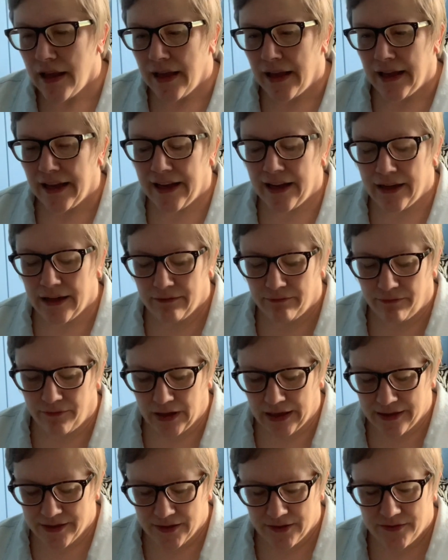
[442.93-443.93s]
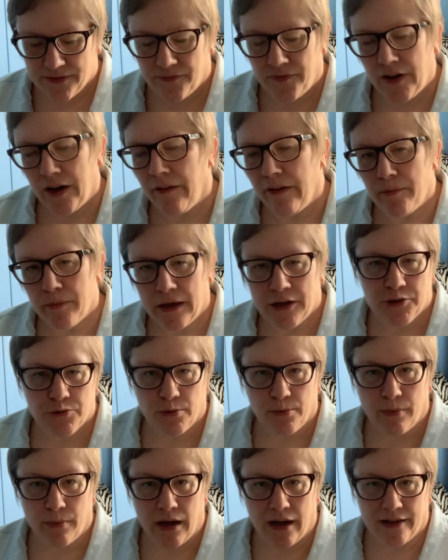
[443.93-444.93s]
It very much
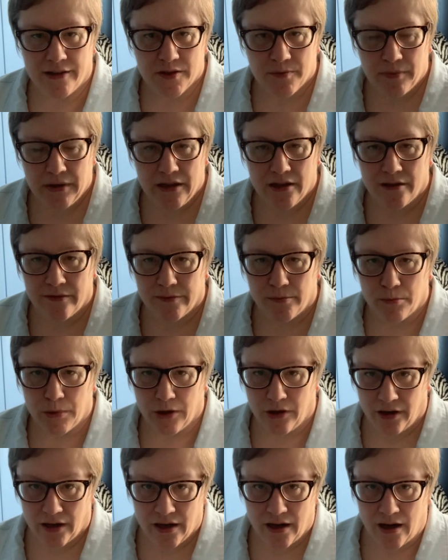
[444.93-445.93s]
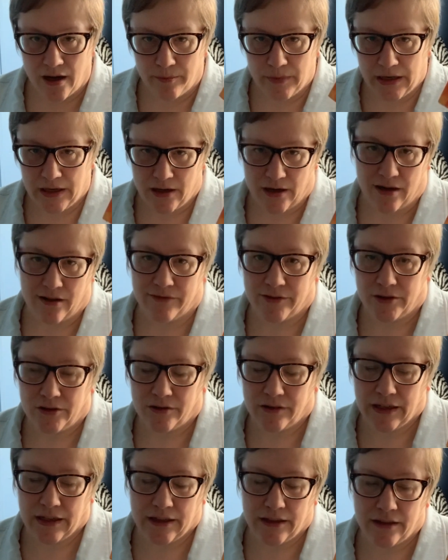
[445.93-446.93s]
reminds me of a Murakami
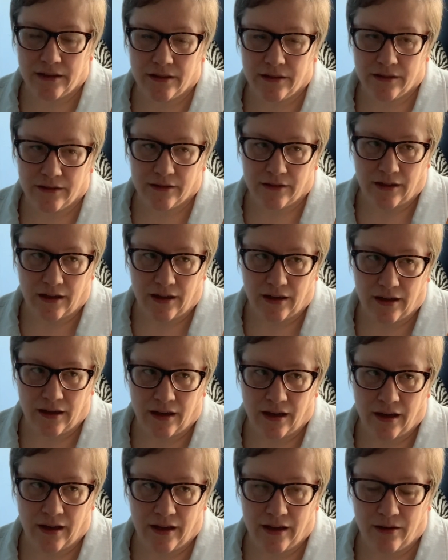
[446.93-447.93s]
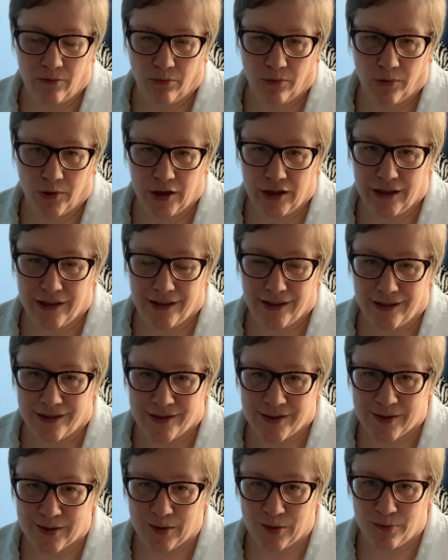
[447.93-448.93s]
novel, and I would
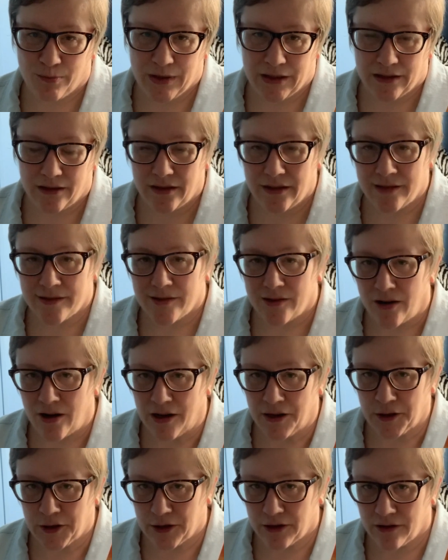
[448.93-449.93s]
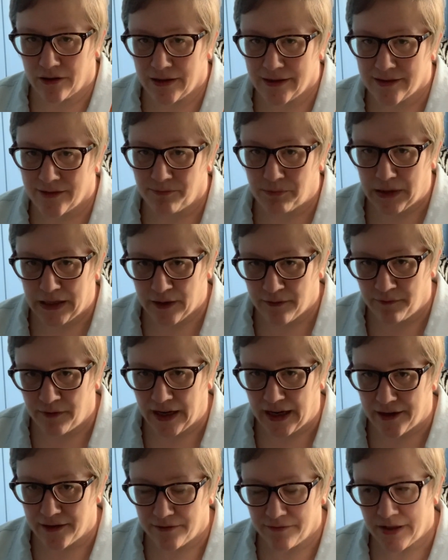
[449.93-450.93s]
assume that this author is a big
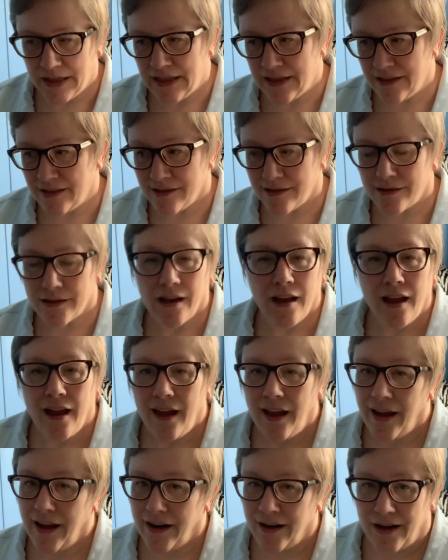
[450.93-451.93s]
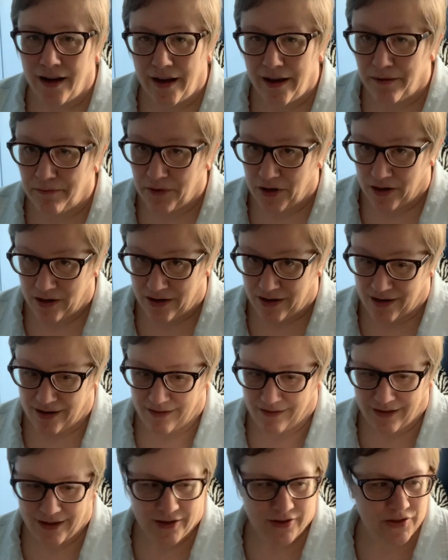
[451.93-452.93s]
fan of his, and I am not.
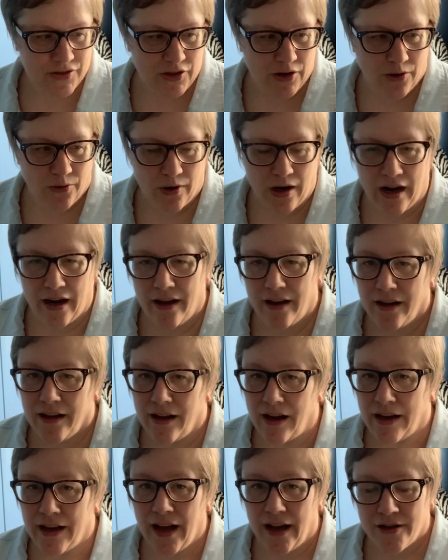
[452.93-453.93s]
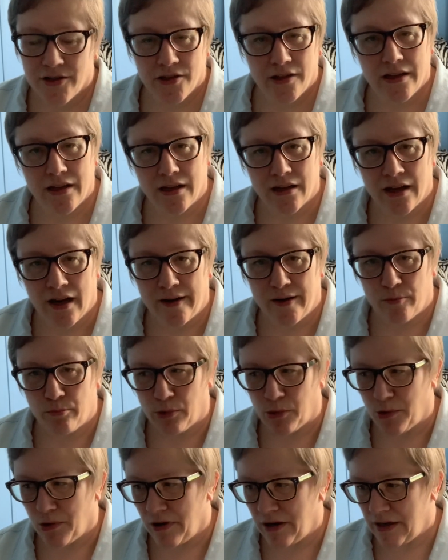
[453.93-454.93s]
So I actually got kind of
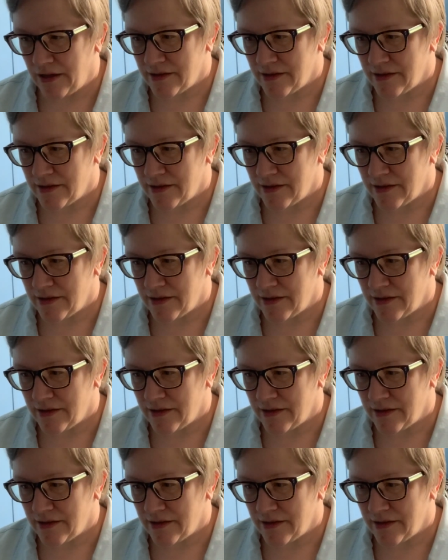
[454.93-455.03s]
bored.